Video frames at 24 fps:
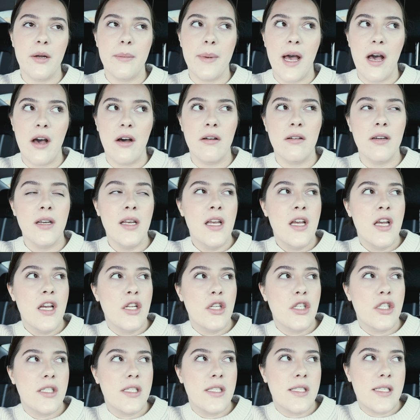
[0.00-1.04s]
you're about
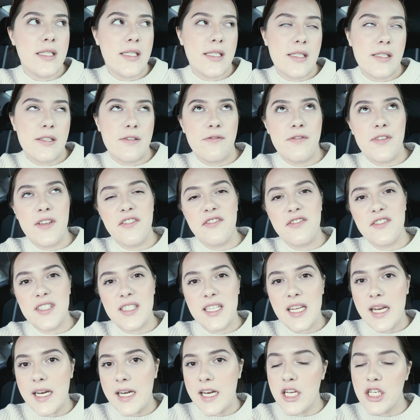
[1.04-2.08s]

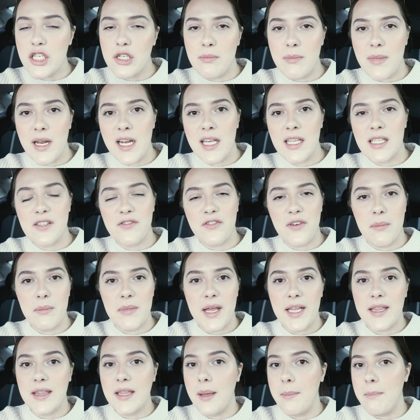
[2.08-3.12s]
15-ish minutes from
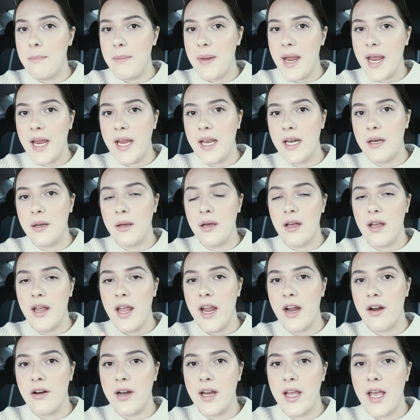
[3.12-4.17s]
like the main
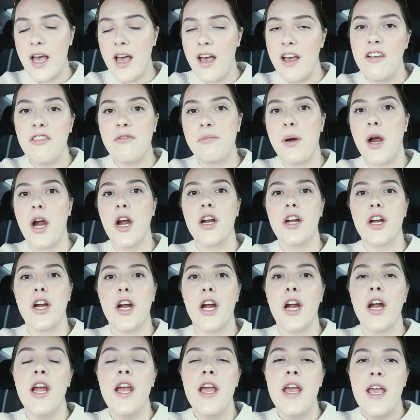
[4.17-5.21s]
area of
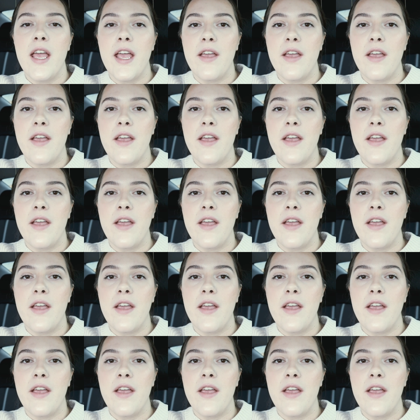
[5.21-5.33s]
Parker.